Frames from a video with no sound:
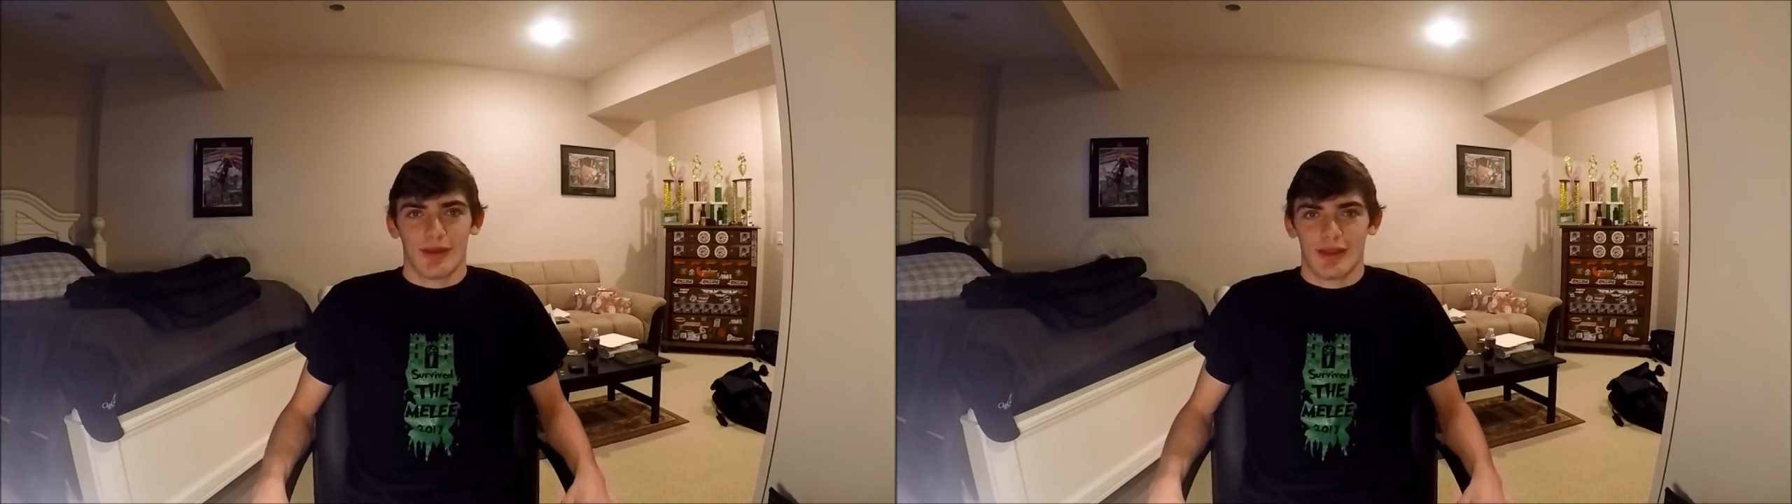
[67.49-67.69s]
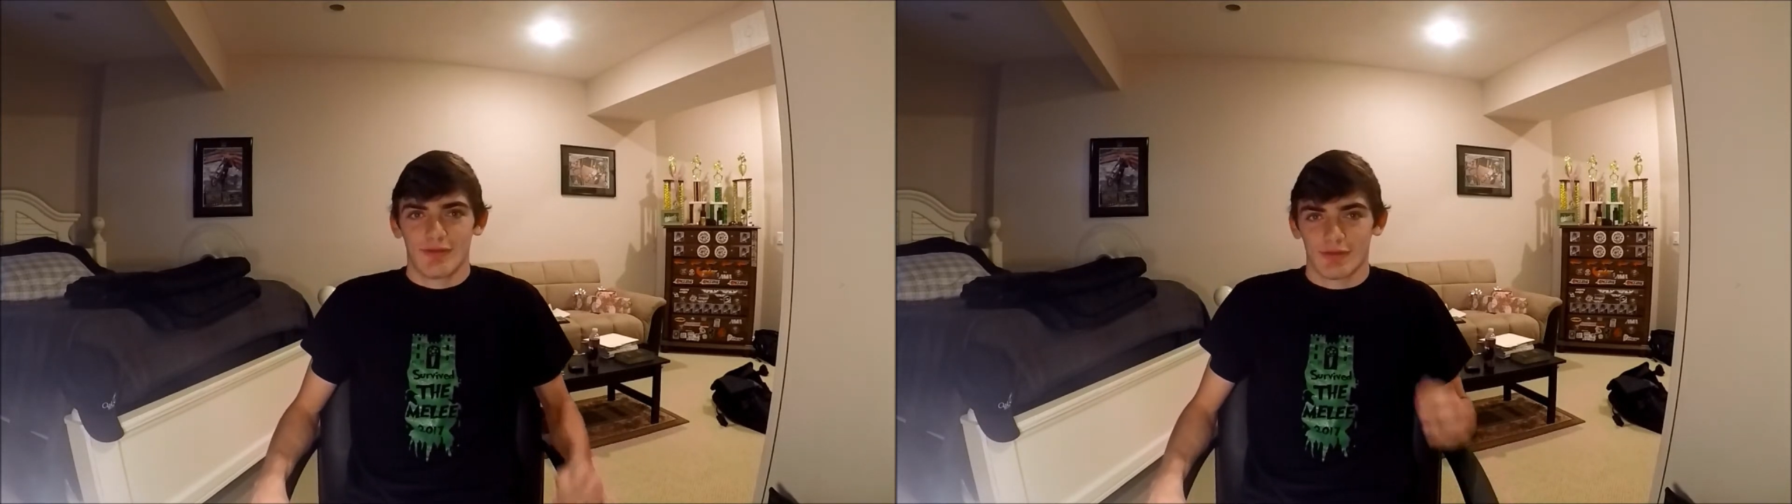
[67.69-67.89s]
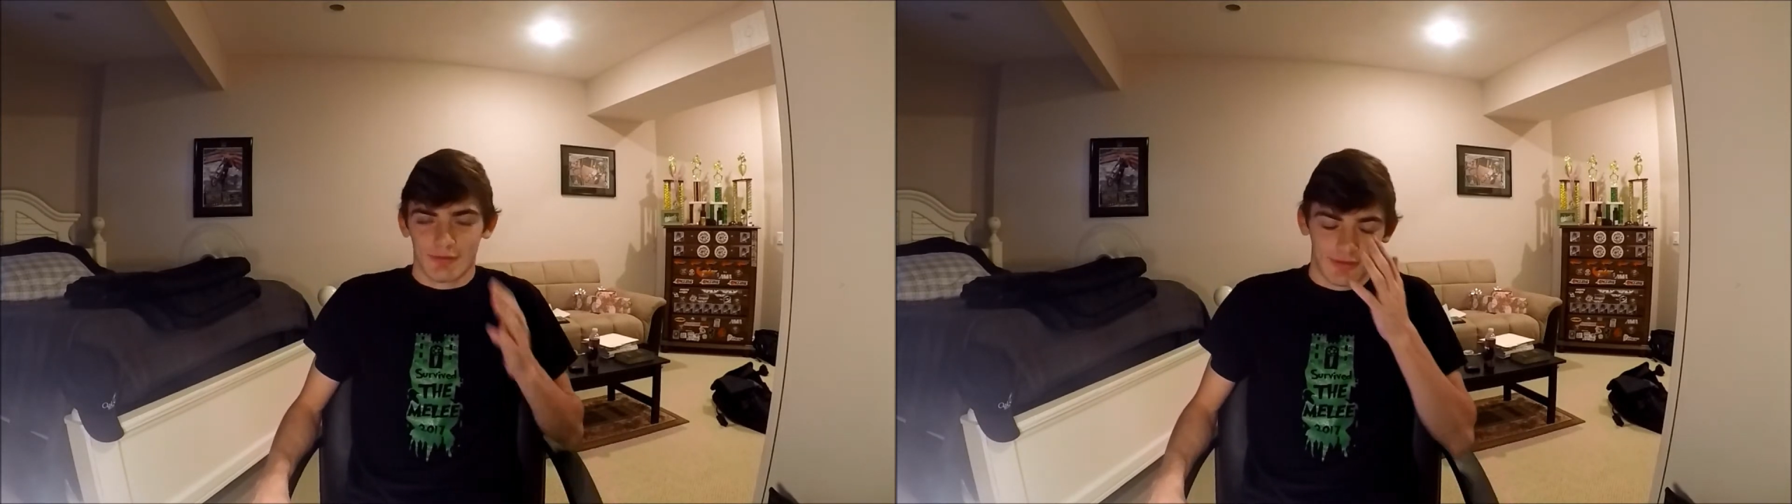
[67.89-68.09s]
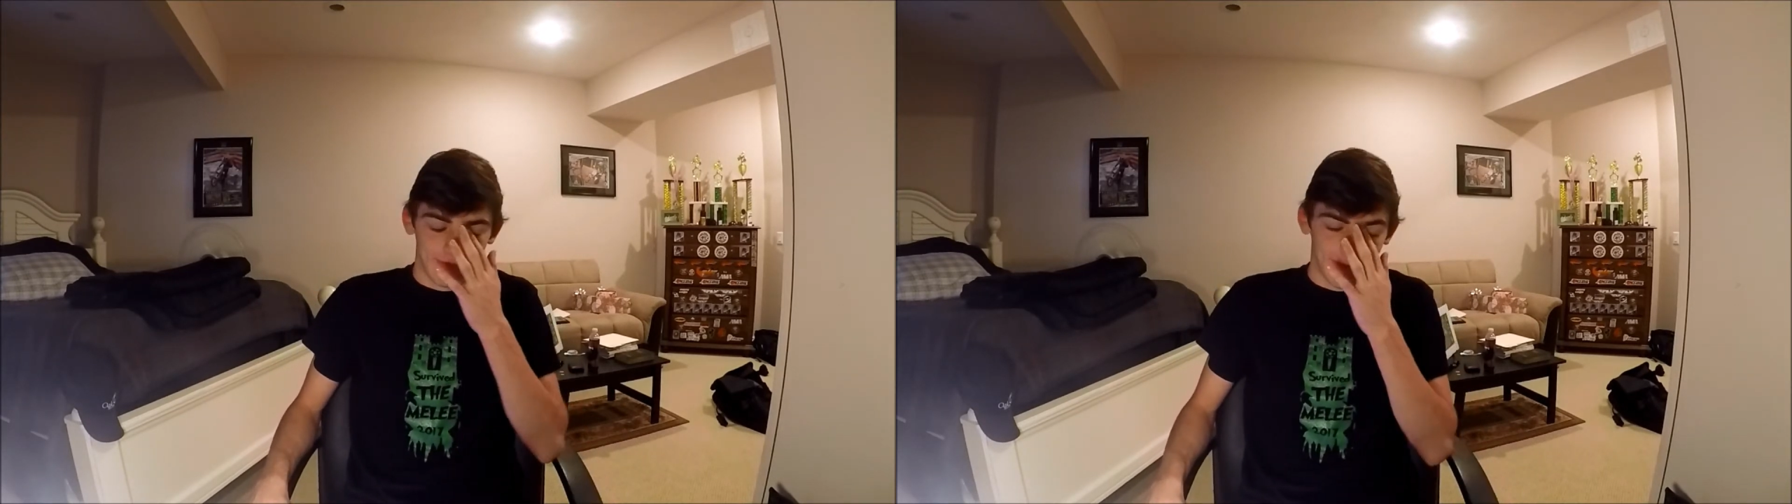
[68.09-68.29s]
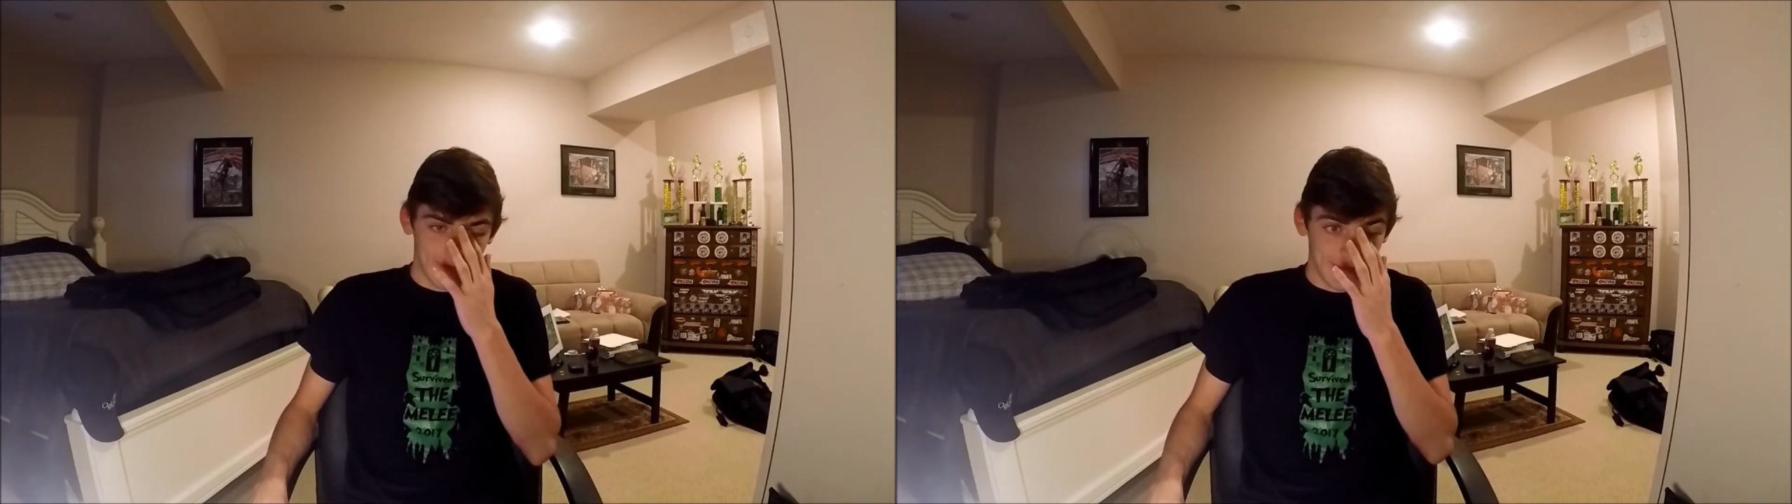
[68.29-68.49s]
I never
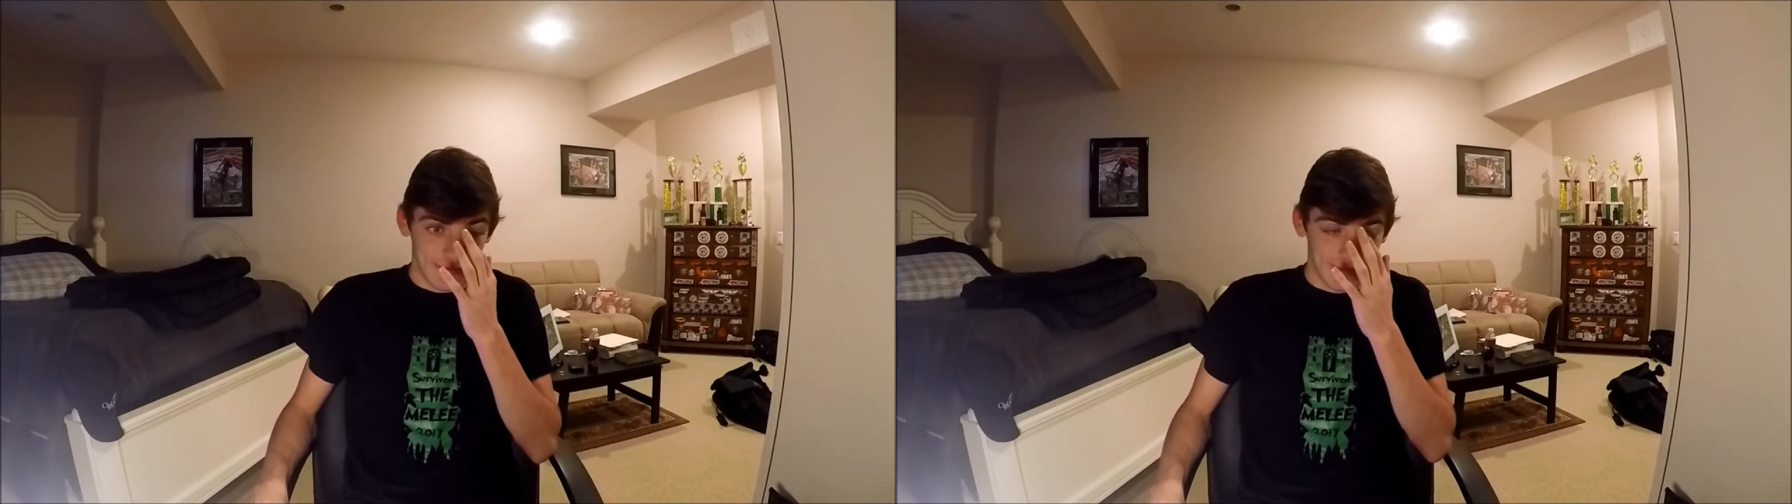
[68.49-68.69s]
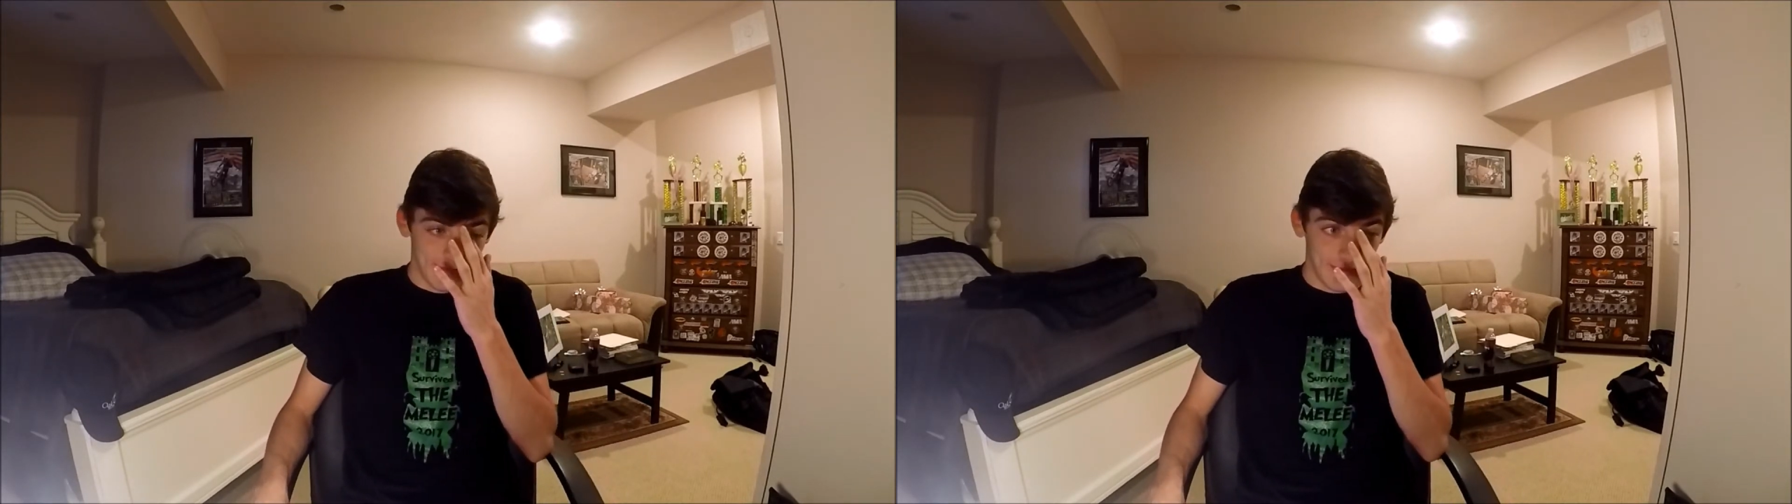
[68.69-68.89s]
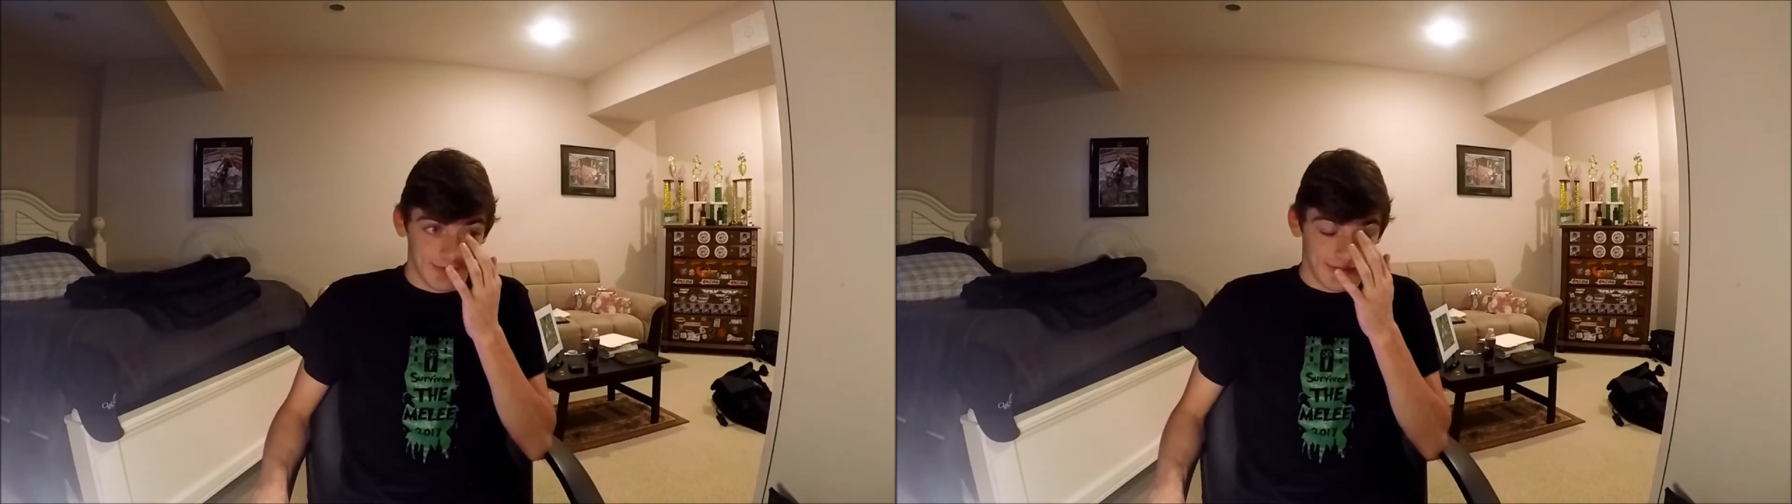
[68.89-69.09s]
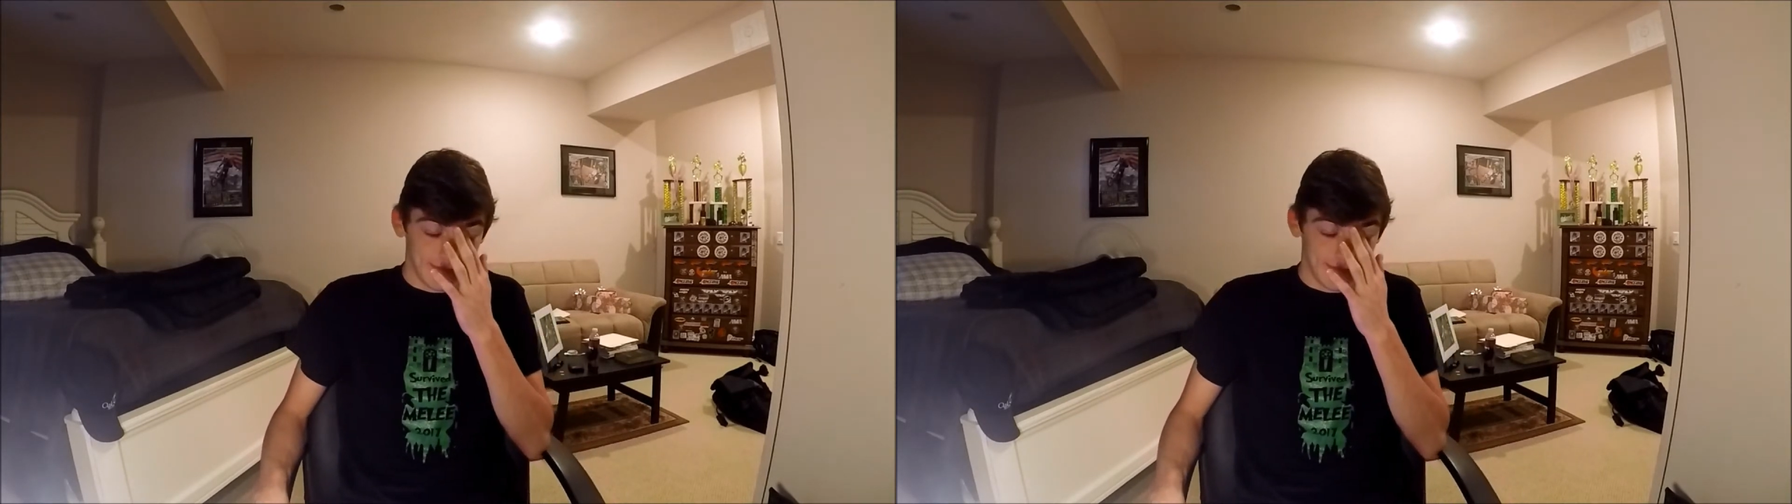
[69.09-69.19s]
discovered YouTube until I was,